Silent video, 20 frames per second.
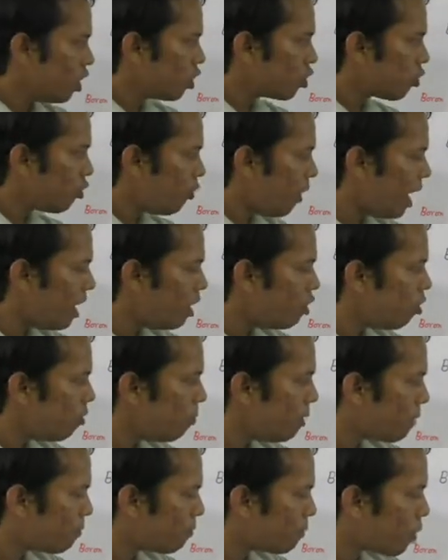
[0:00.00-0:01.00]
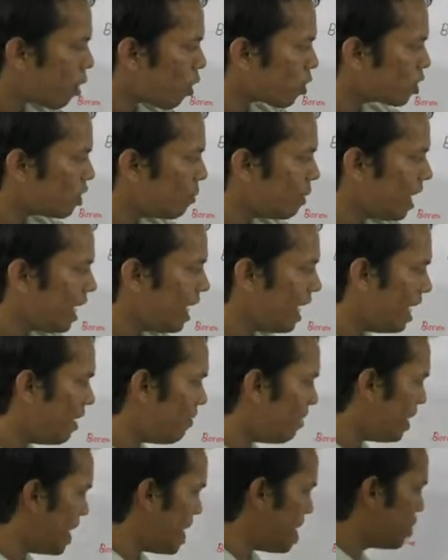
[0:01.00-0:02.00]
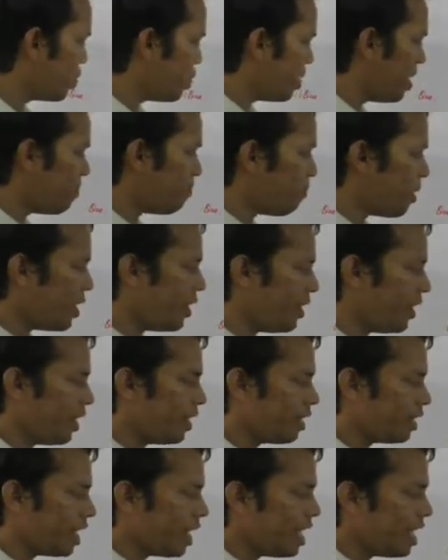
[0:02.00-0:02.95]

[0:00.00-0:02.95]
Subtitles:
so value will be approximately 11, that is 10.8.